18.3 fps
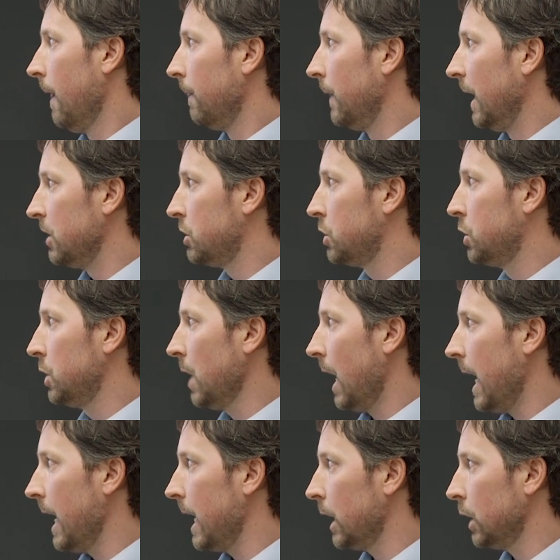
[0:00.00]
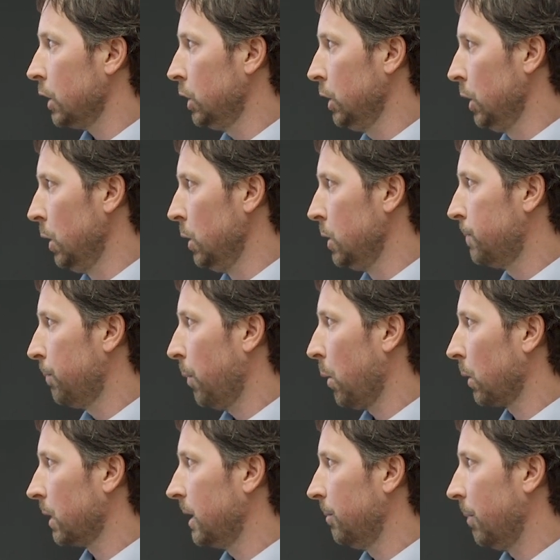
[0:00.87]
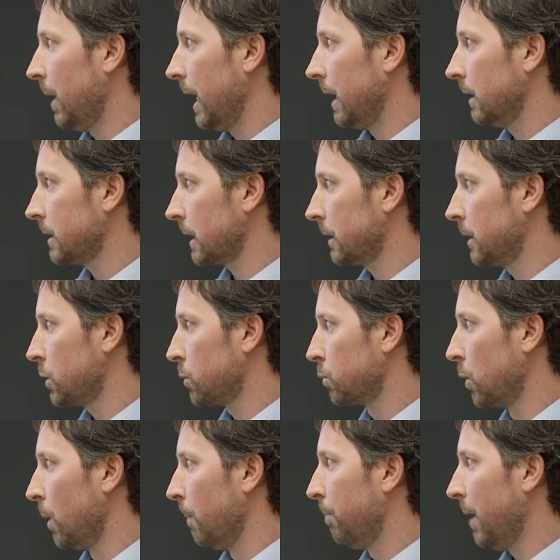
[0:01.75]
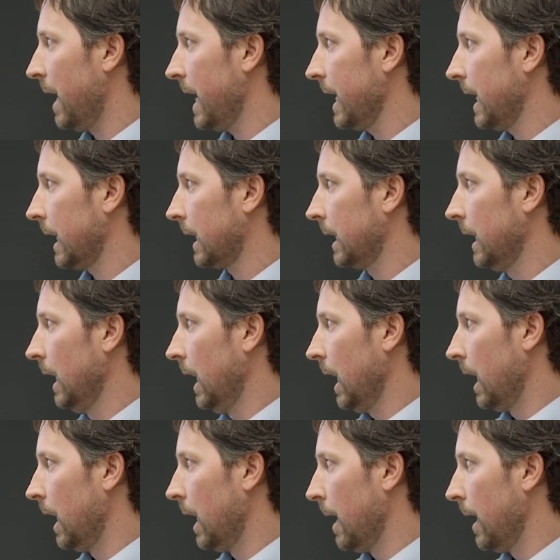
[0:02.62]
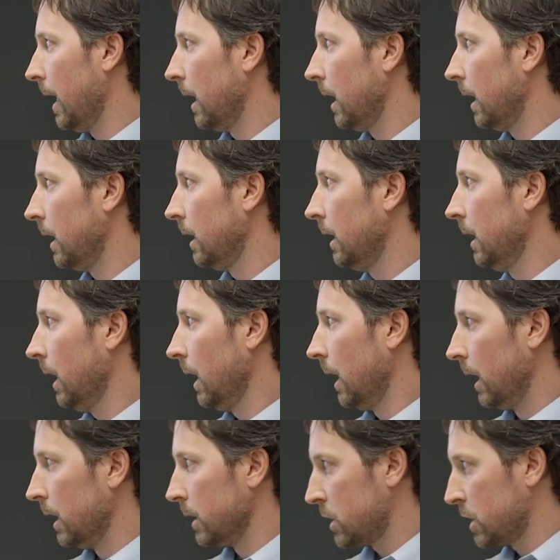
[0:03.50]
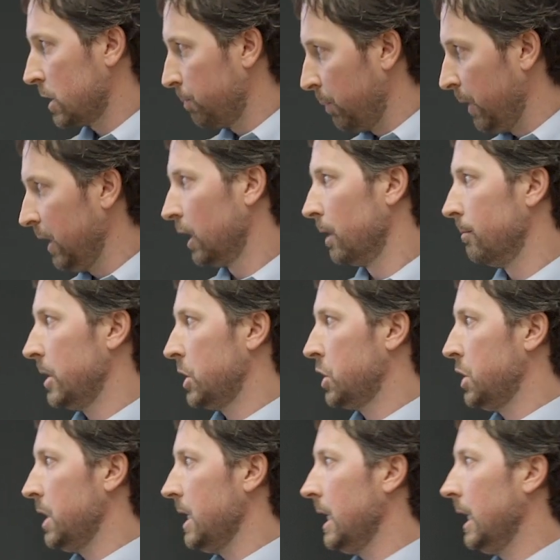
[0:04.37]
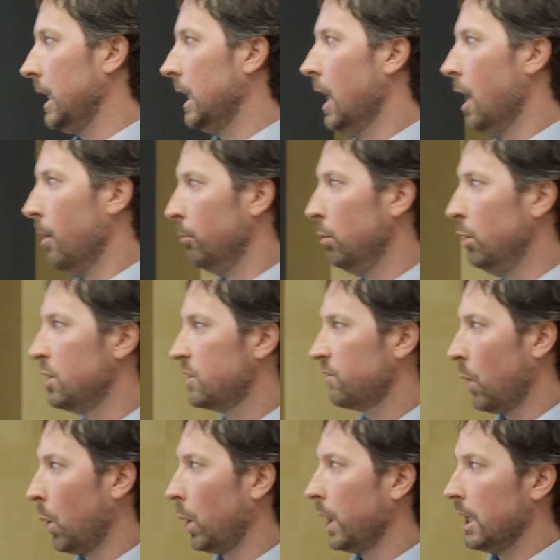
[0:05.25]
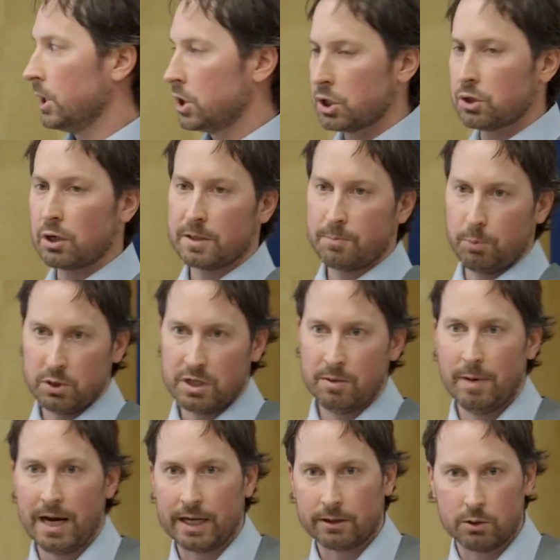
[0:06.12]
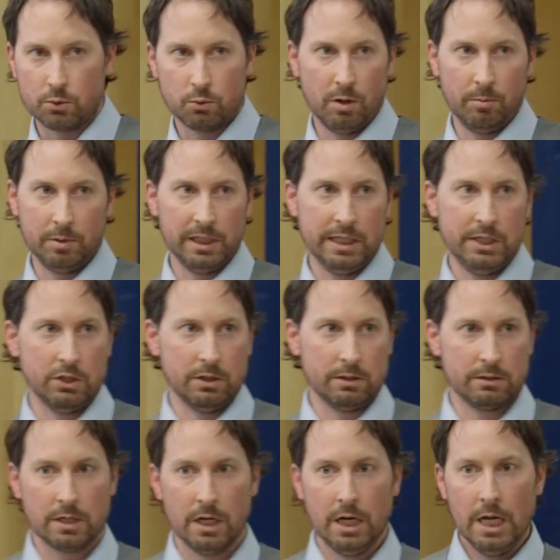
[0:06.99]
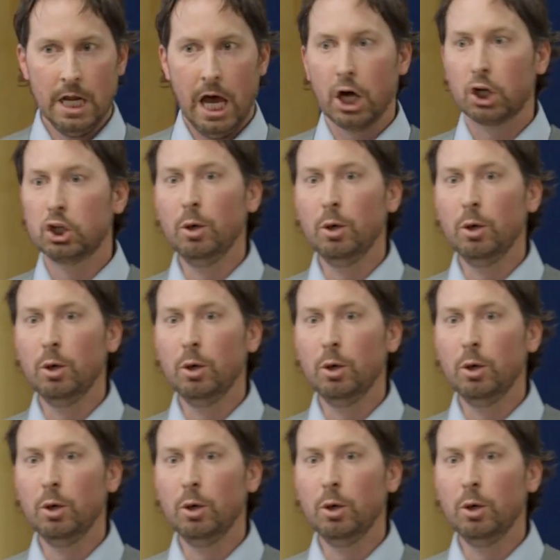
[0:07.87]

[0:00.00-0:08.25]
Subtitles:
That giant, huge porcupine, it's like this robotic spear machine, moves forward and just starts pushing back those Roman legions. A